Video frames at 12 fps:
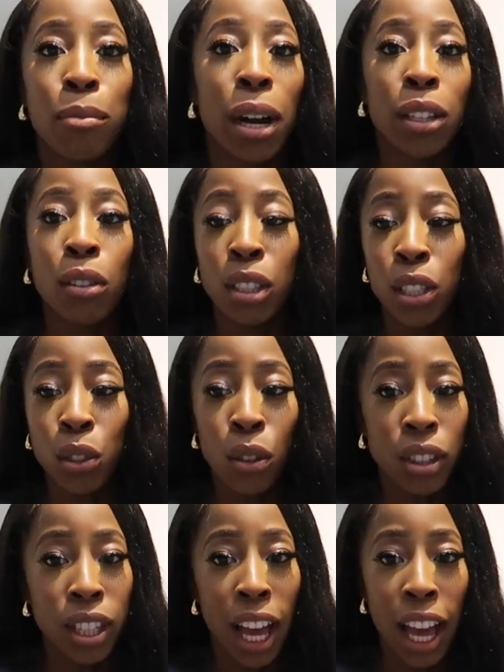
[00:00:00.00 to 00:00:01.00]
my knowledge
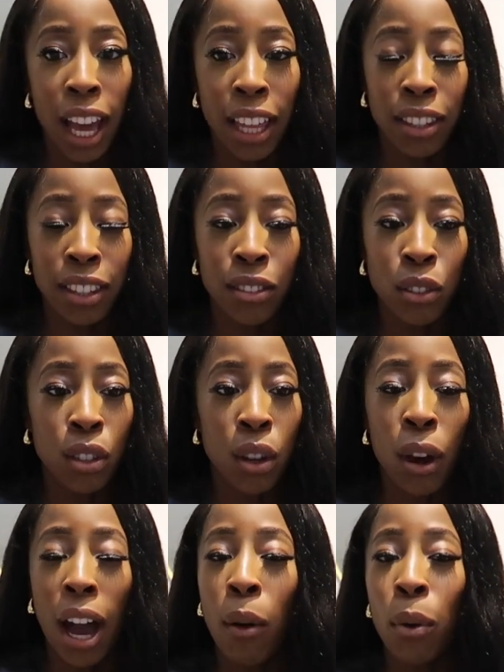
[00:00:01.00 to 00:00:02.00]
on that and you
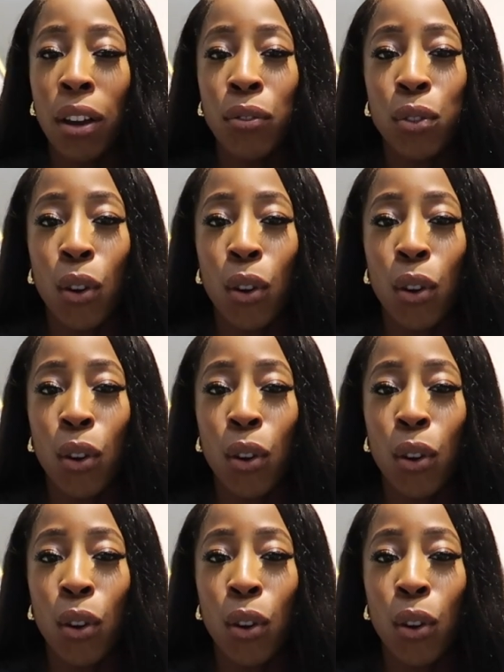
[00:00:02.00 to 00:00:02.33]
know how I've